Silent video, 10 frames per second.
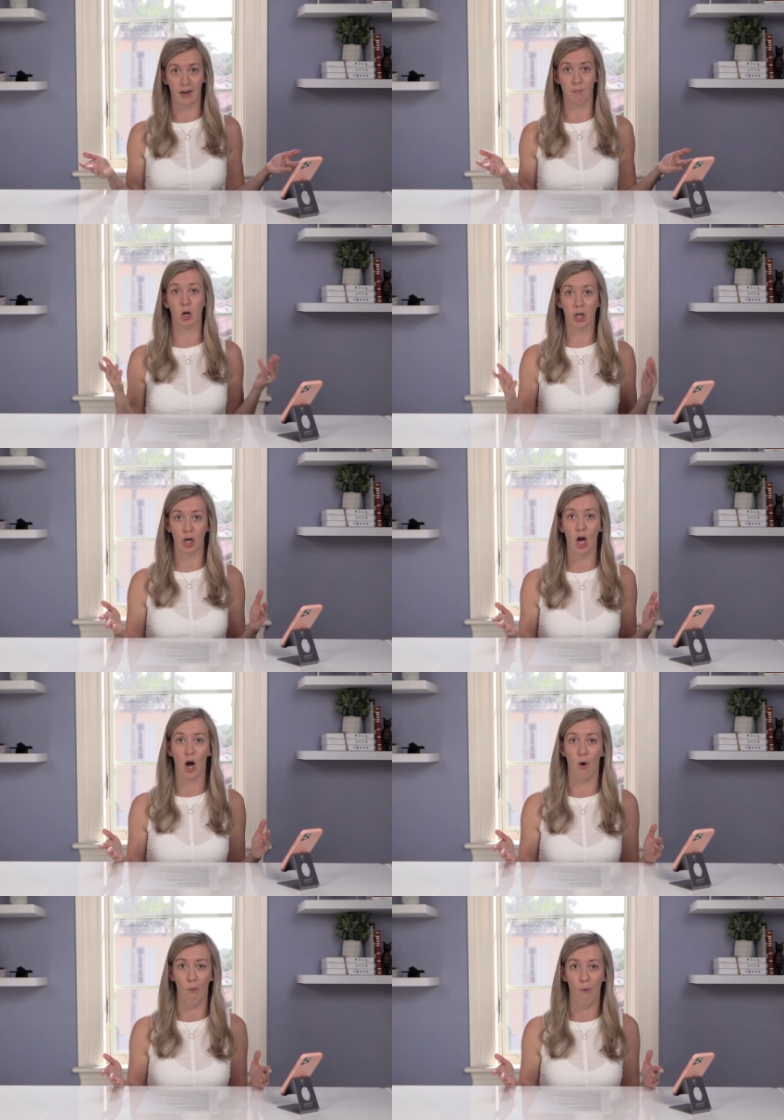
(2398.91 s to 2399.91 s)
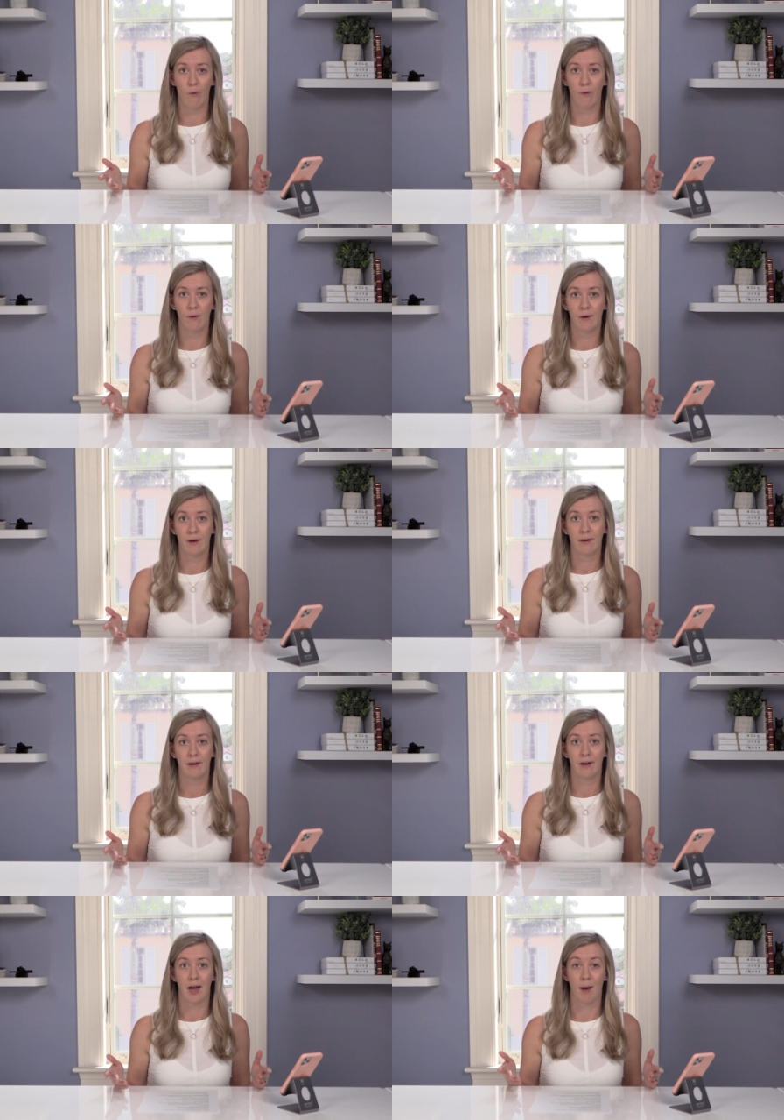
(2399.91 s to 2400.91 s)
I'm going to go.
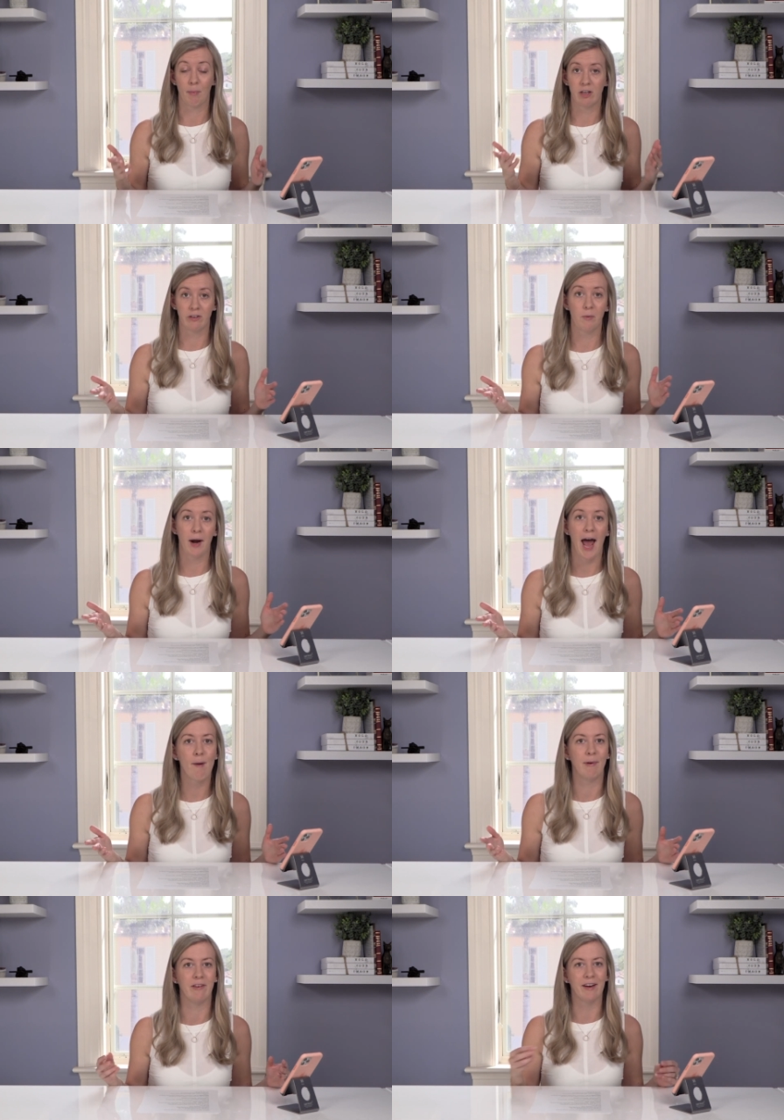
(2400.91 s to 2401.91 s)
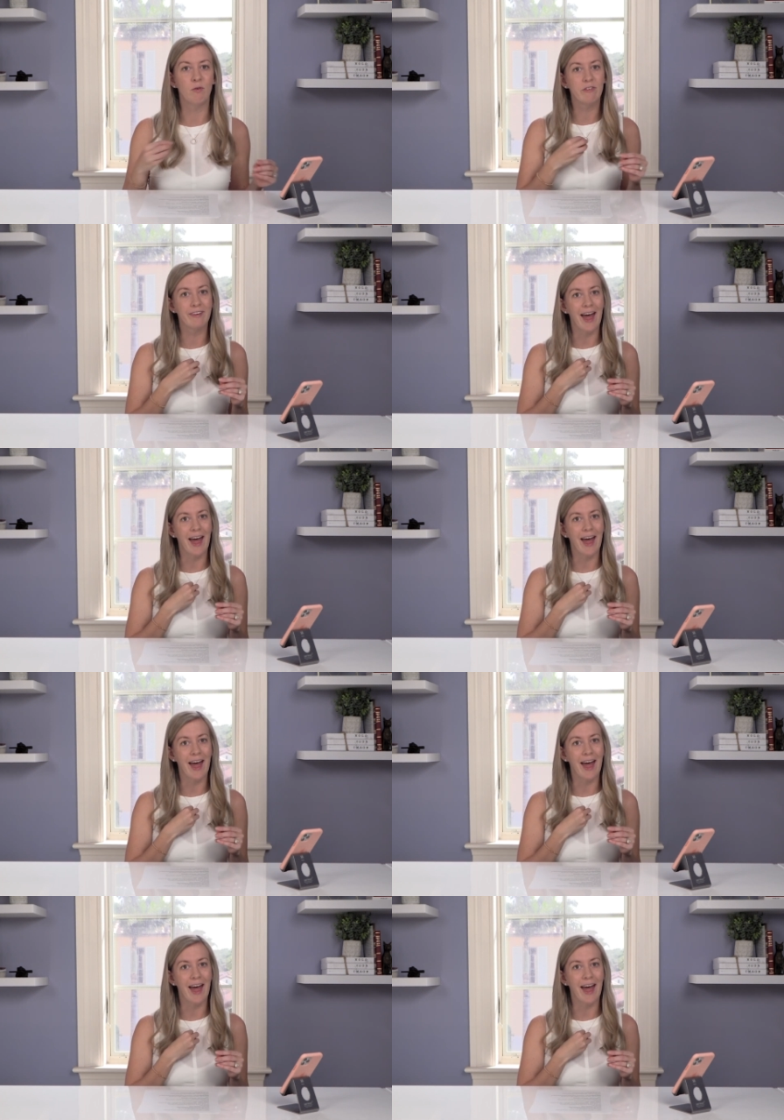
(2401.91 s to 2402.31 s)
I'm going to see what happens. It was